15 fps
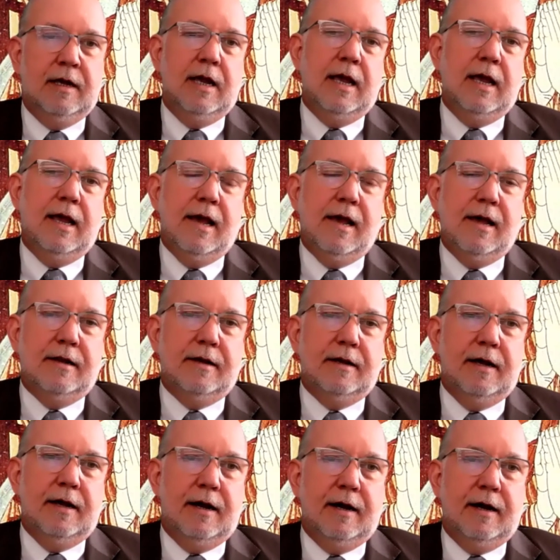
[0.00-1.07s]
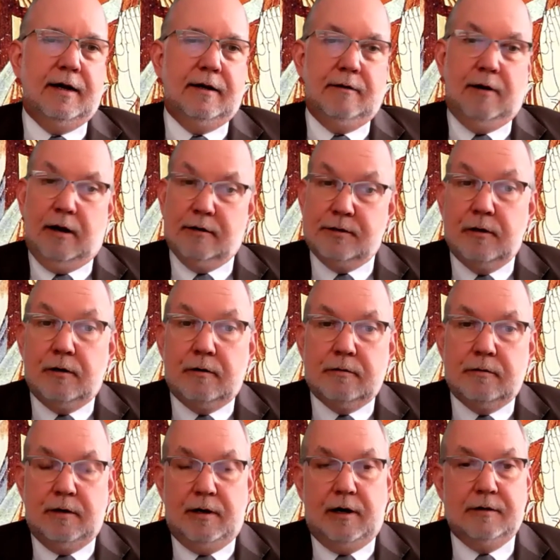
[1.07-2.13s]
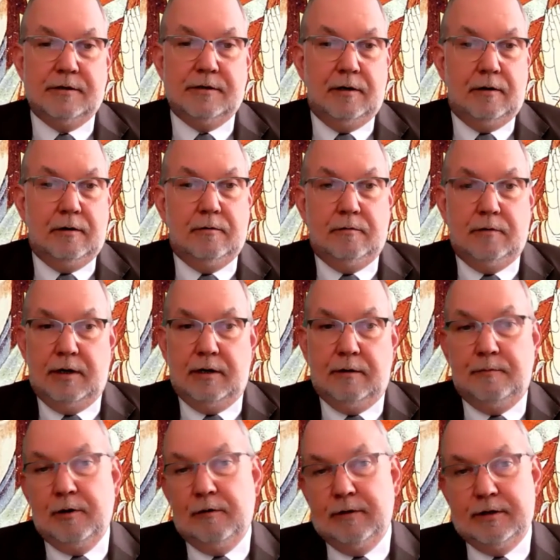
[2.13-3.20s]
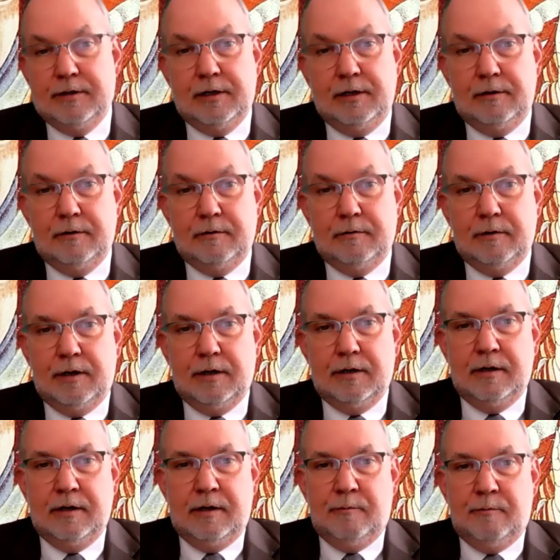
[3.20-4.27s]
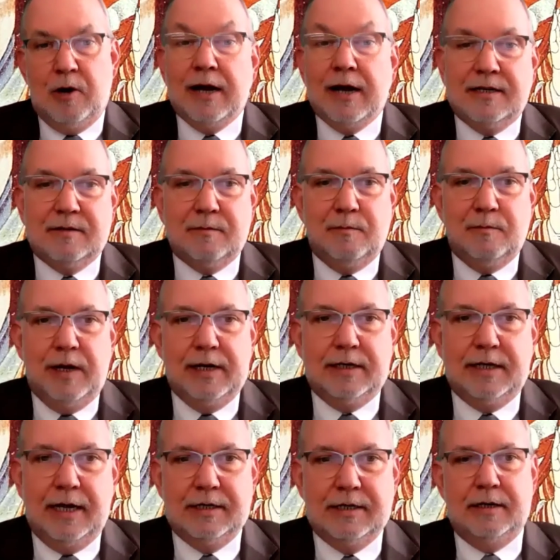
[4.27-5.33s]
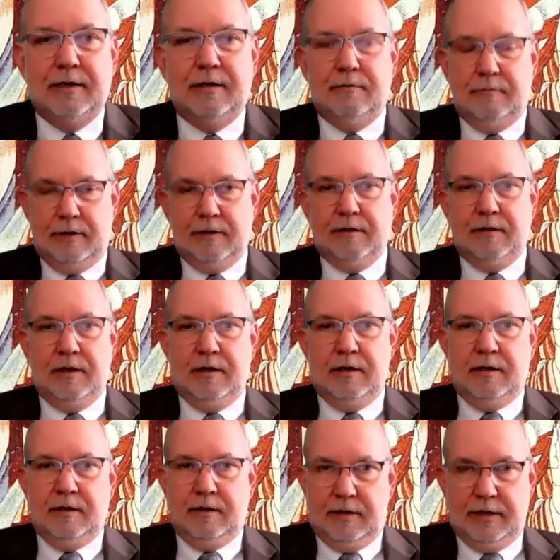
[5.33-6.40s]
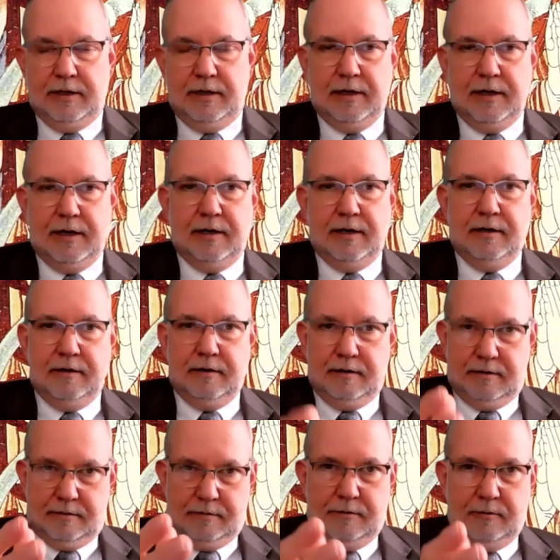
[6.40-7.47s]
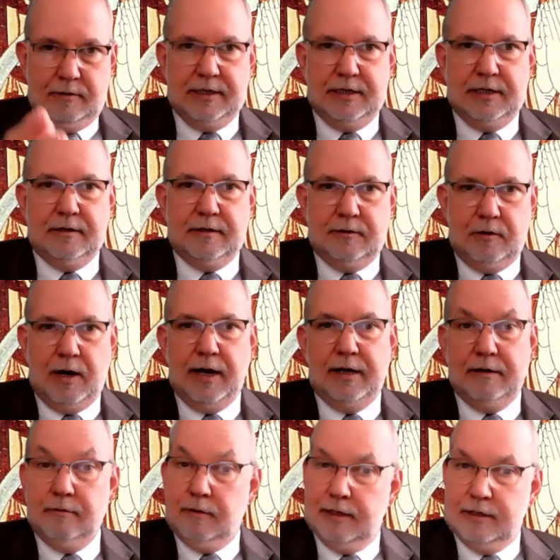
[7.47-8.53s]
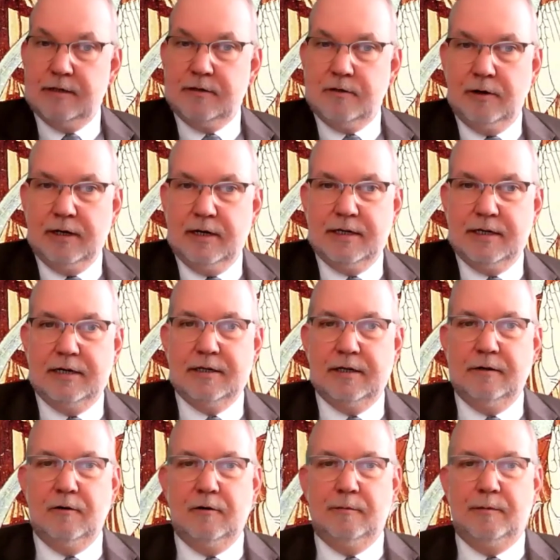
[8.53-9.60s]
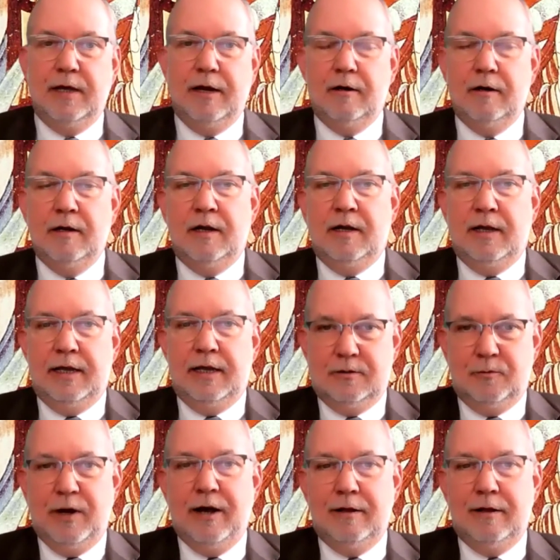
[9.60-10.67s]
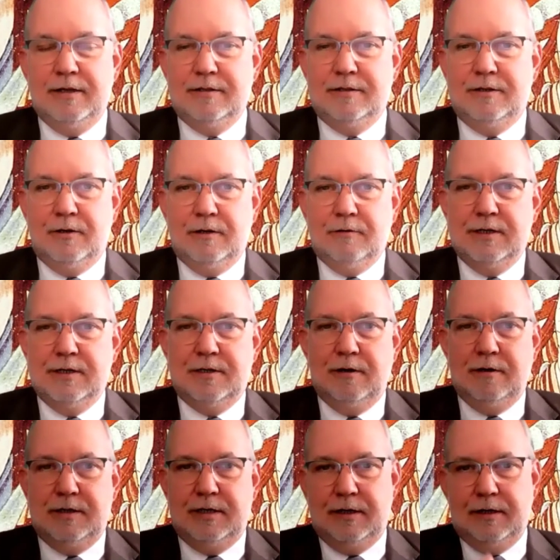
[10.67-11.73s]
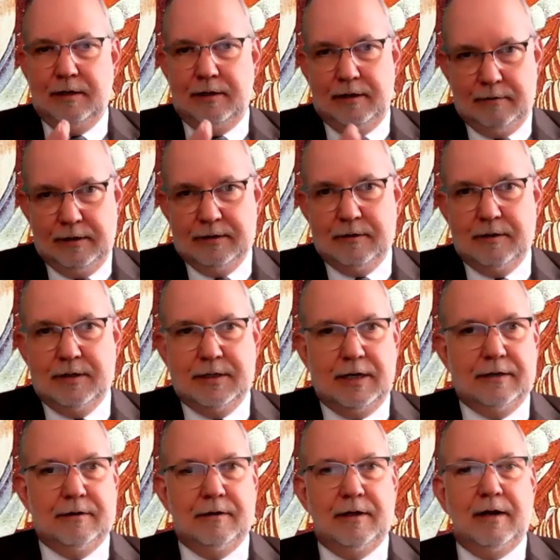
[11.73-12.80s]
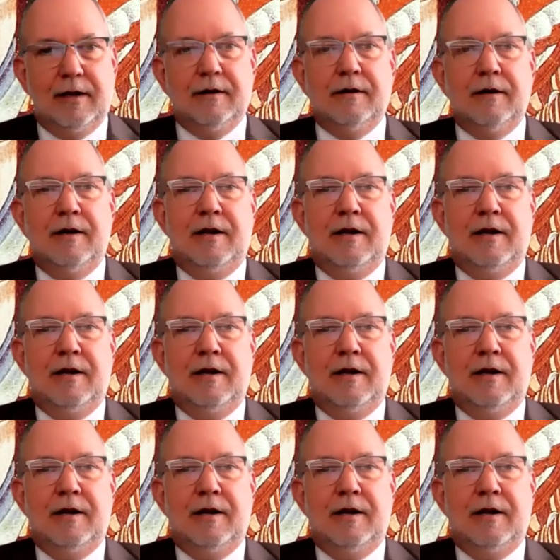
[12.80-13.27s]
and also privileged to do practice meditation with the Jinja Shrine religious organization group there, as well as doing research in the little research center there,